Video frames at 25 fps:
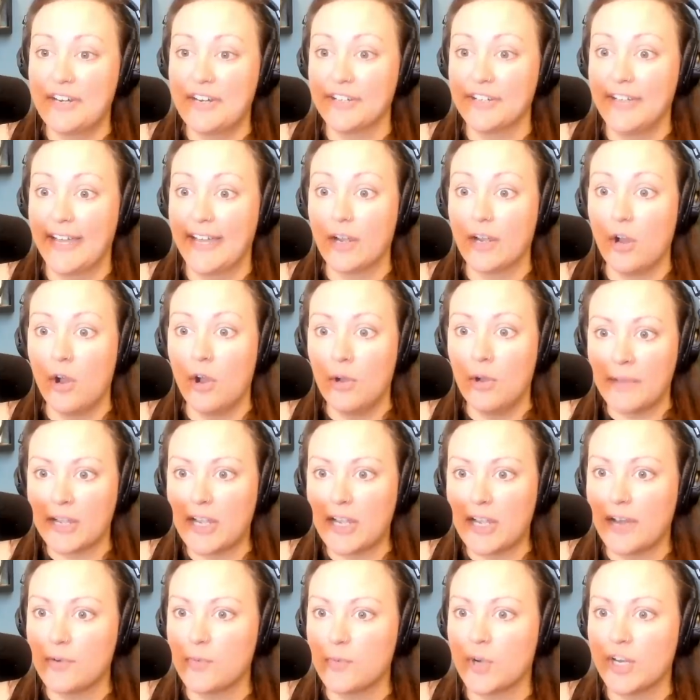when you're like, oh my
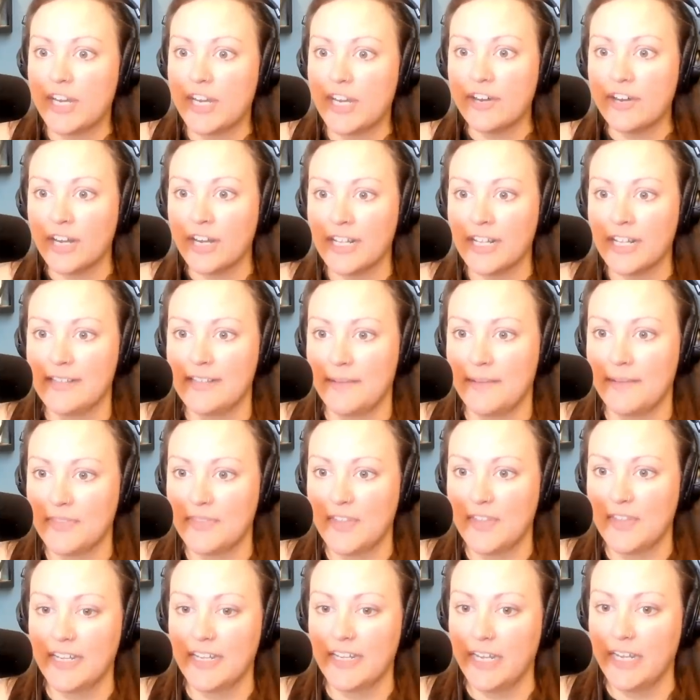God, we're hearing
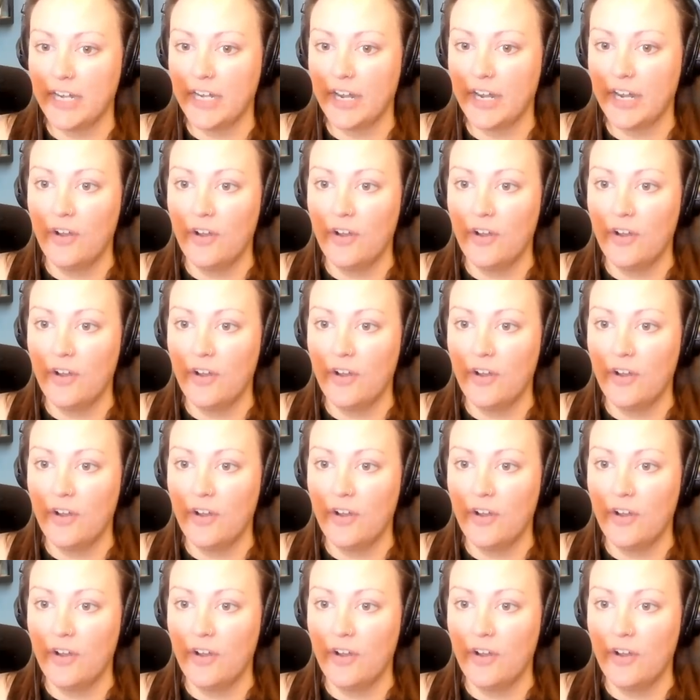something, you